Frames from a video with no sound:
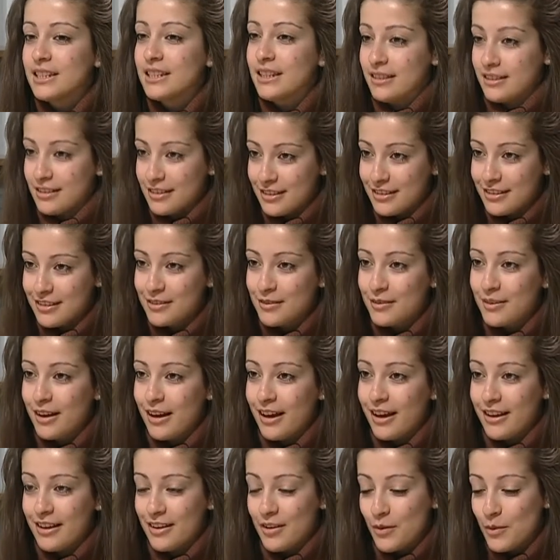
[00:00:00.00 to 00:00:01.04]
Yes,
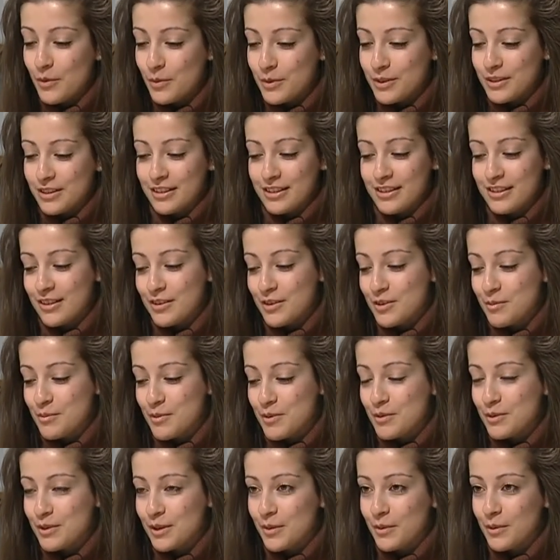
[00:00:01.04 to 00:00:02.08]
I always listen to
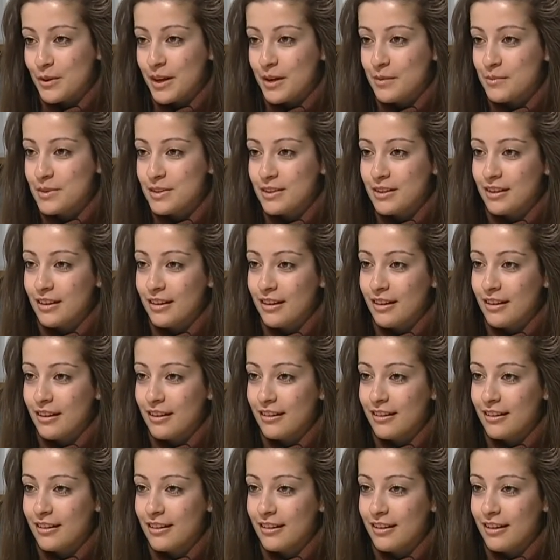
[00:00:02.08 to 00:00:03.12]
music when I'm
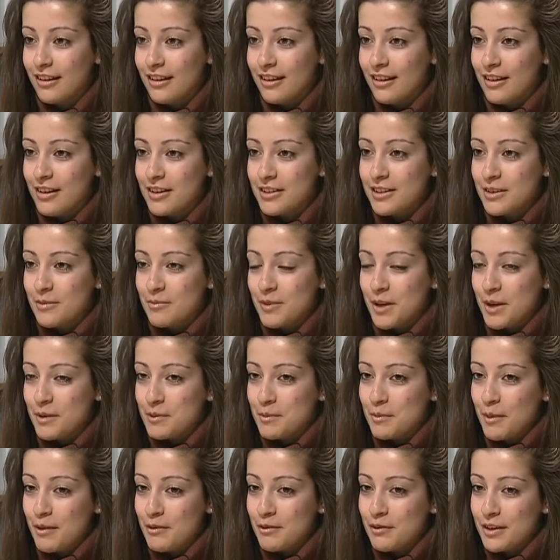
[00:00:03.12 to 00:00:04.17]
studying.
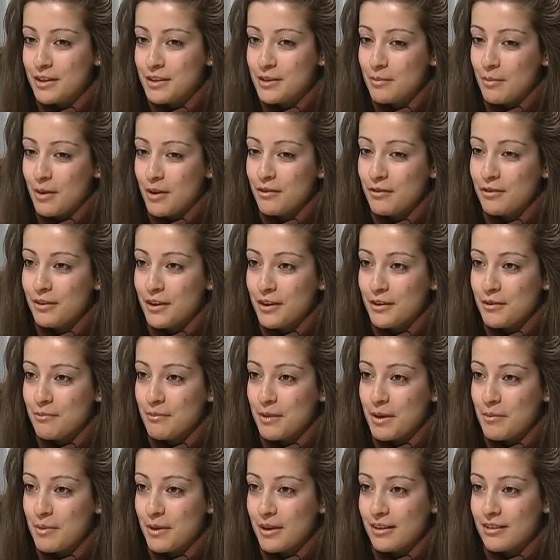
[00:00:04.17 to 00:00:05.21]
Sometimes my friends make fun
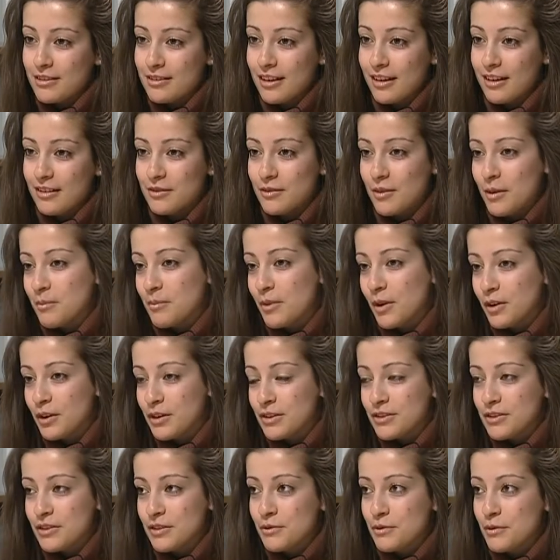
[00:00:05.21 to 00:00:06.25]
of me because I'm not
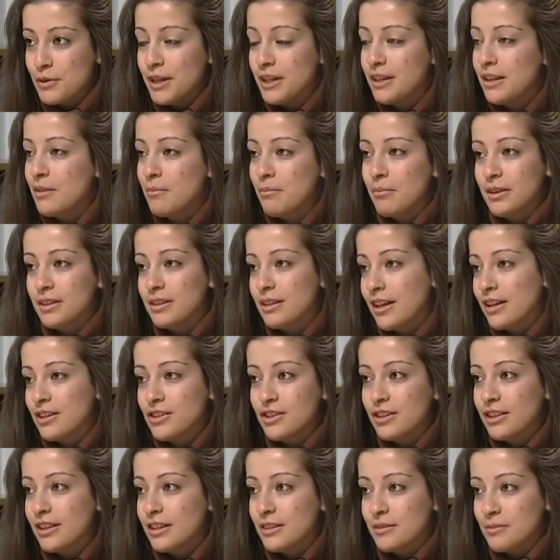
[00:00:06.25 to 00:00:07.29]
concentrating, but
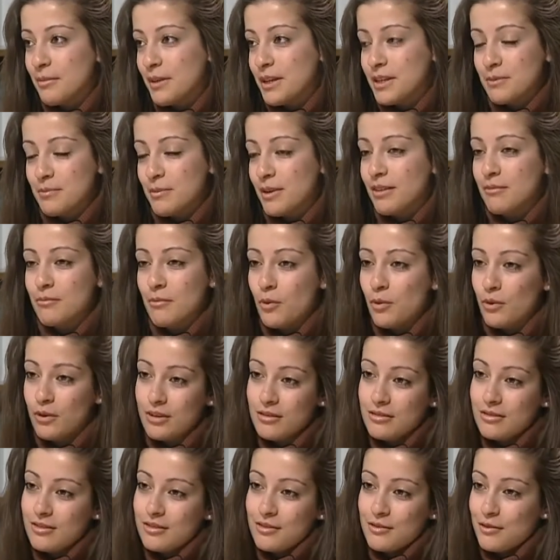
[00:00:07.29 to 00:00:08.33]
actually it makes me more
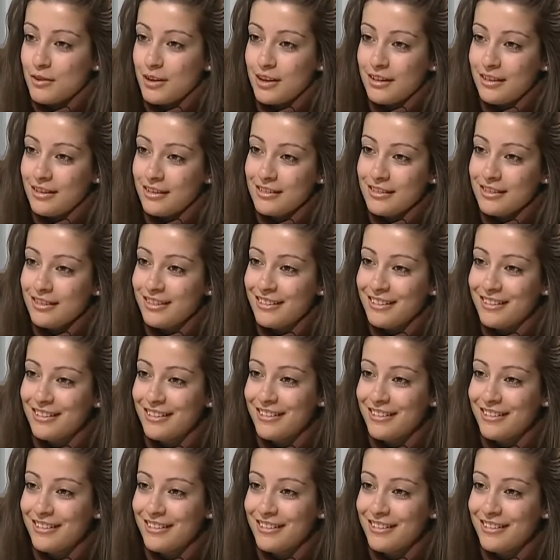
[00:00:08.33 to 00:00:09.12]
concentrated.